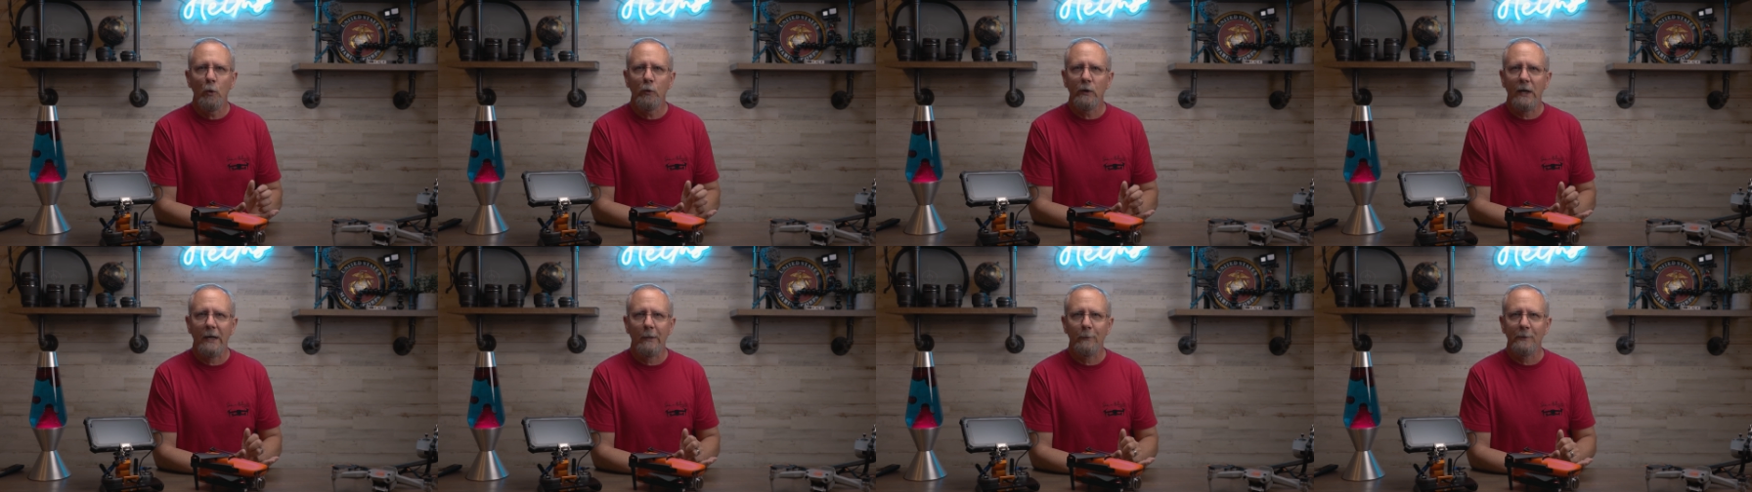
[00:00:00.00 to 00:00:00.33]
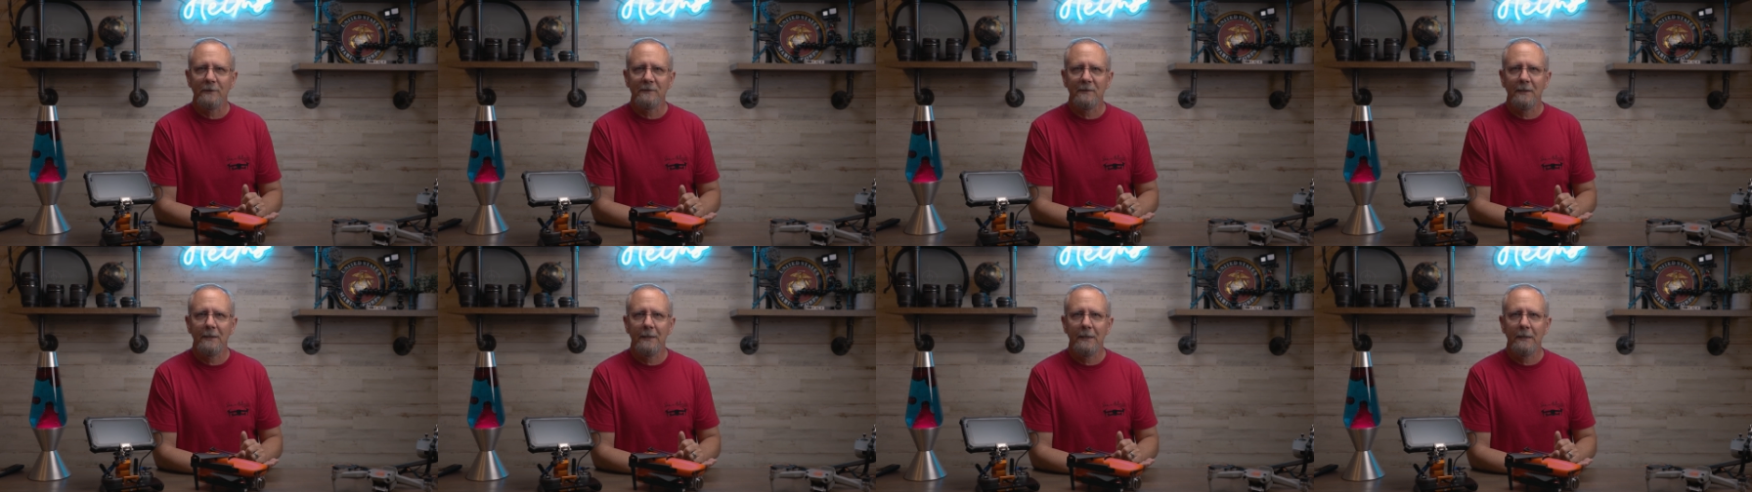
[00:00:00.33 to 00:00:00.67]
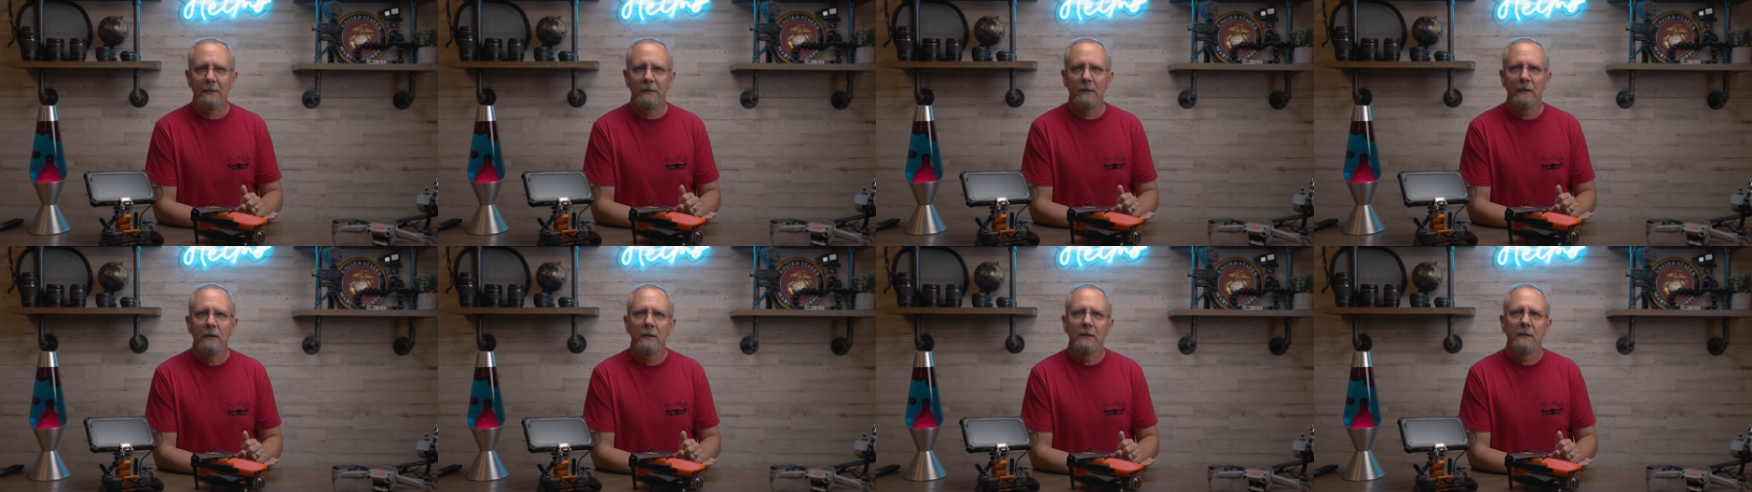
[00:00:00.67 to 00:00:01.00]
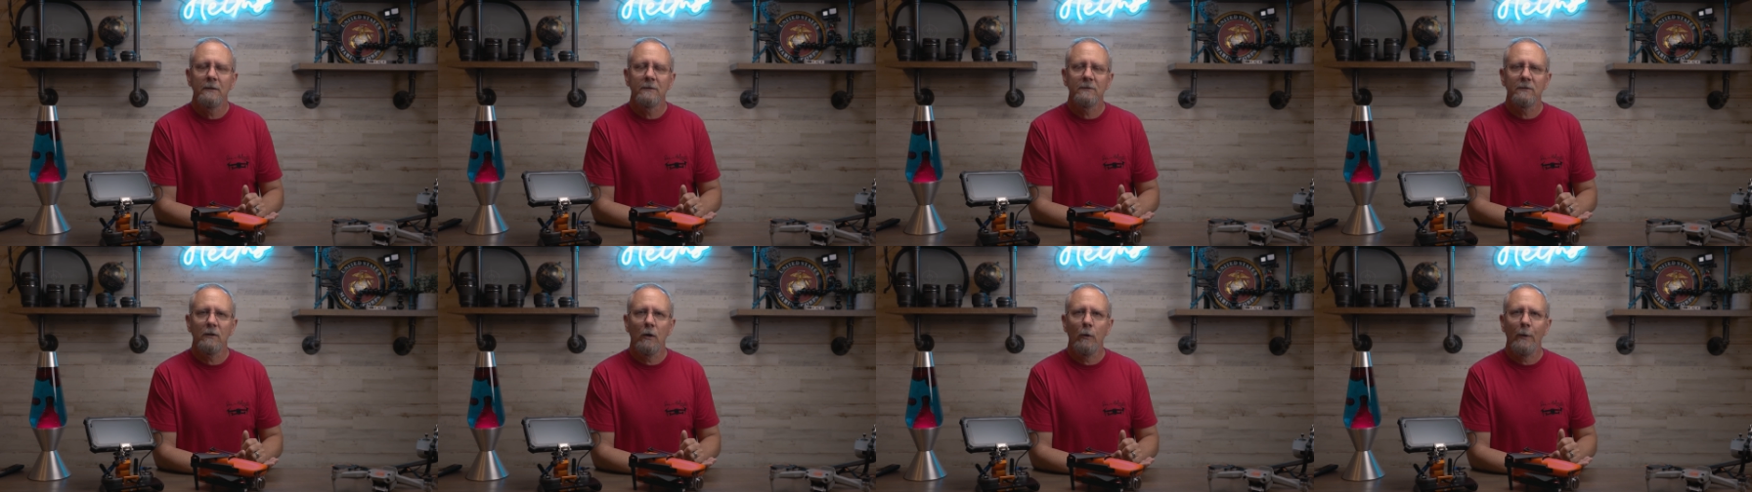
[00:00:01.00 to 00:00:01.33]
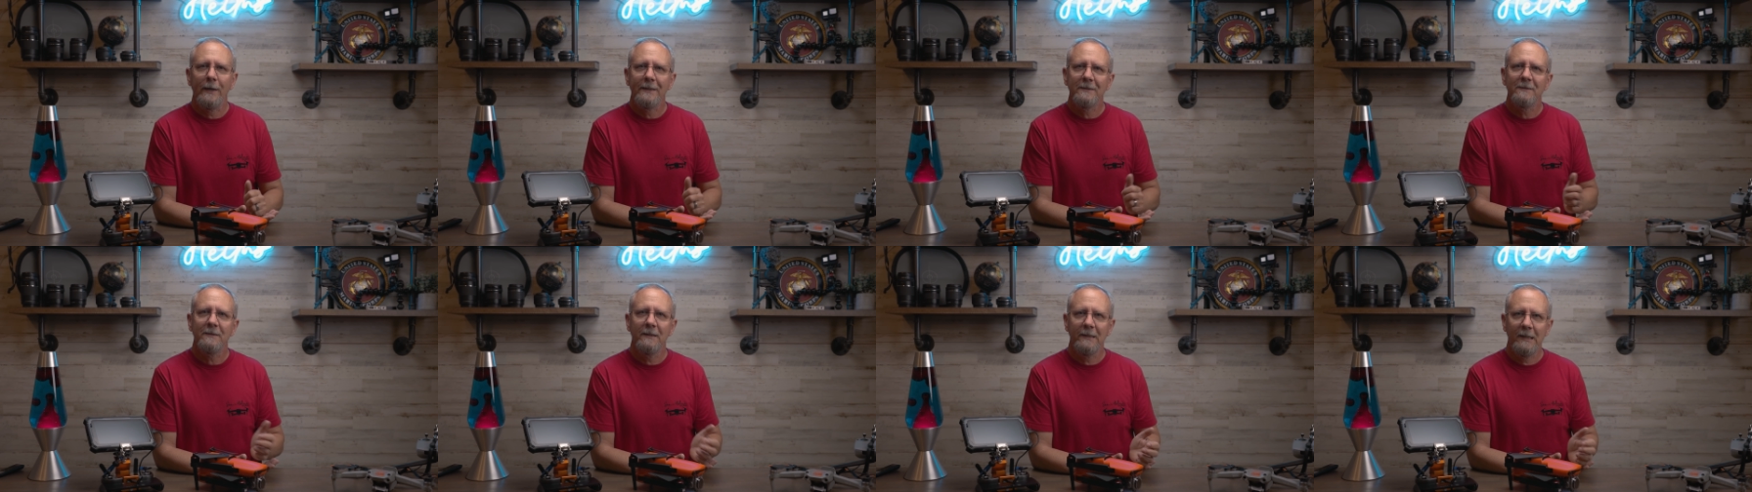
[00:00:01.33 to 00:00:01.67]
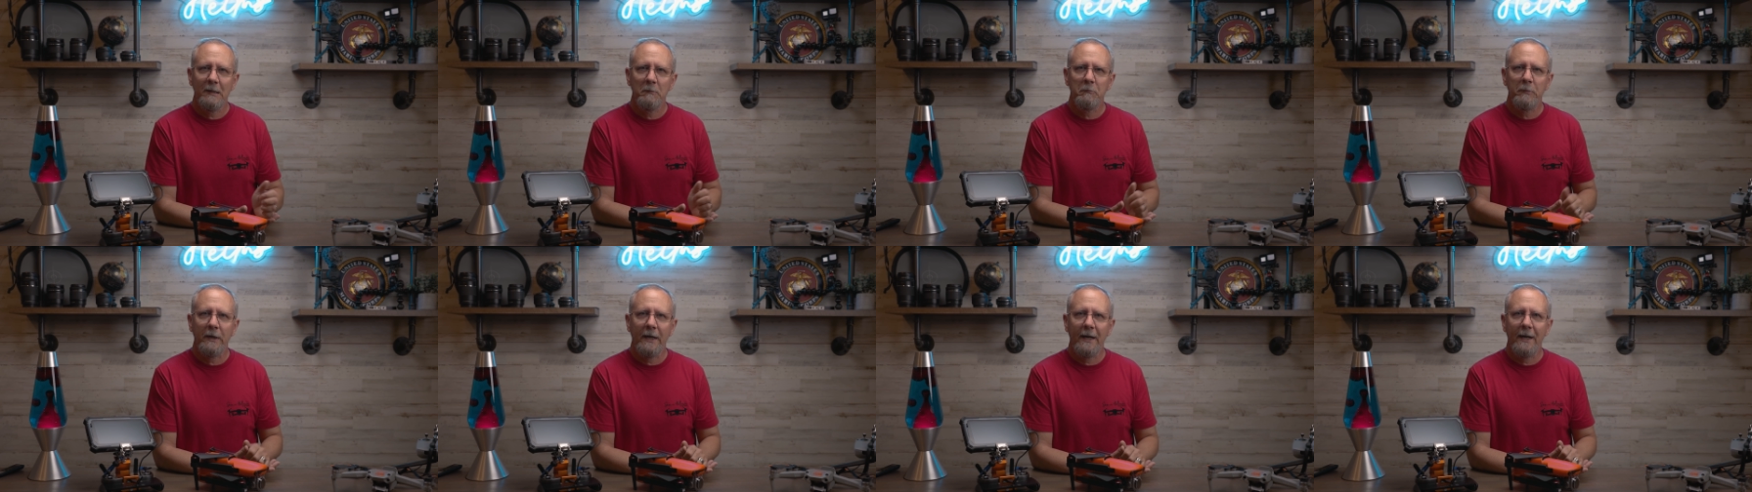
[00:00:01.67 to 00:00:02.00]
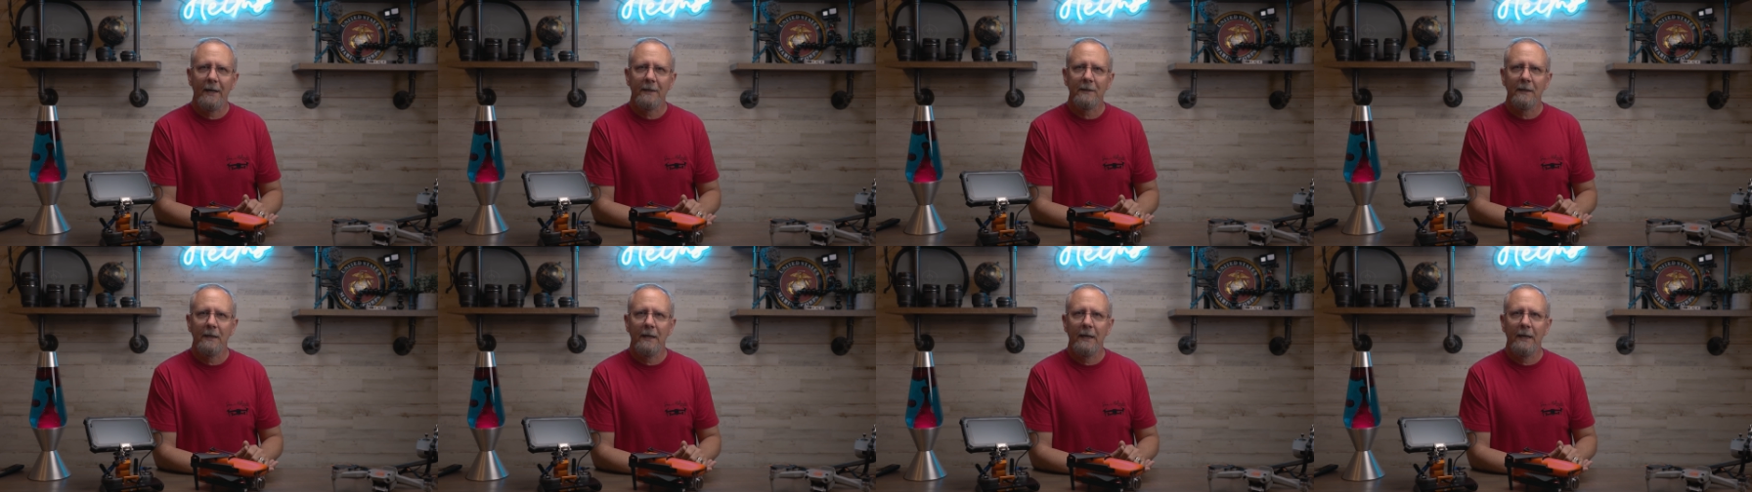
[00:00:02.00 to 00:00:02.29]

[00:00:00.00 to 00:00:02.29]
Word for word: I was in. So I sent it back